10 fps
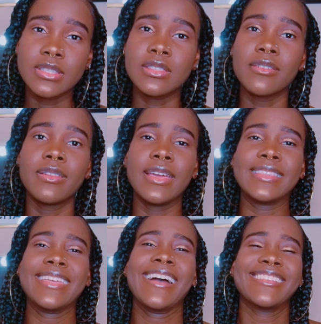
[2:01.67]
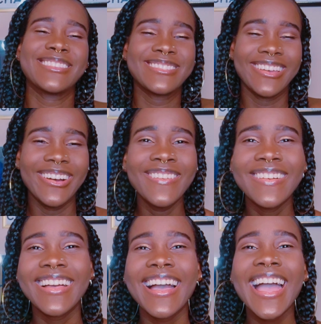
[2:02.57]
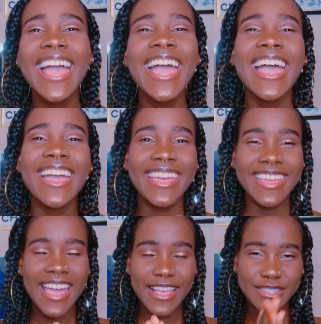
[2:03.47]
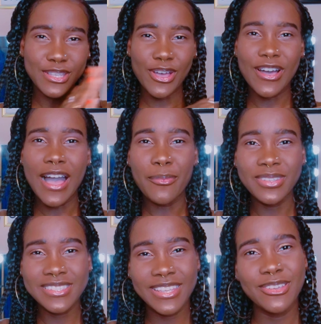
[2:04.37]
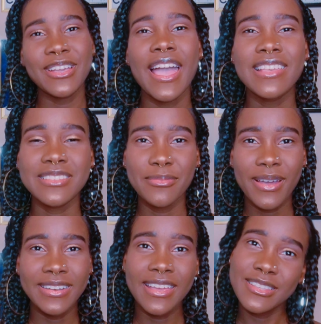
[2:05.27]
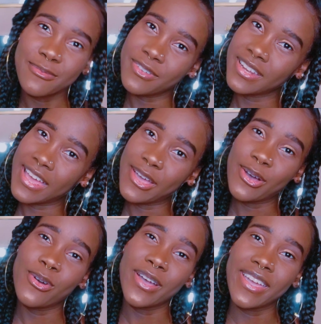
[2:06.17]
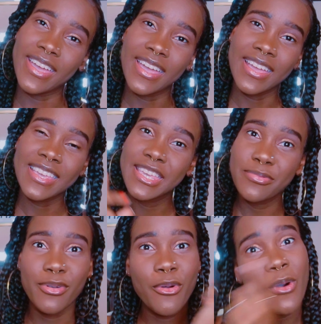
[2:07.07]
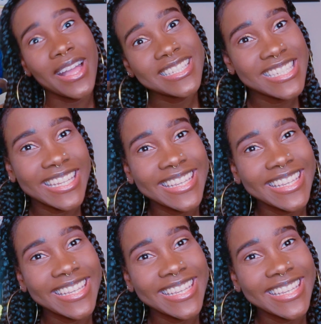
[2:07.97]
stuff like that. So yeah, so I'm gonna see you guys in my next video and keep on watching. What's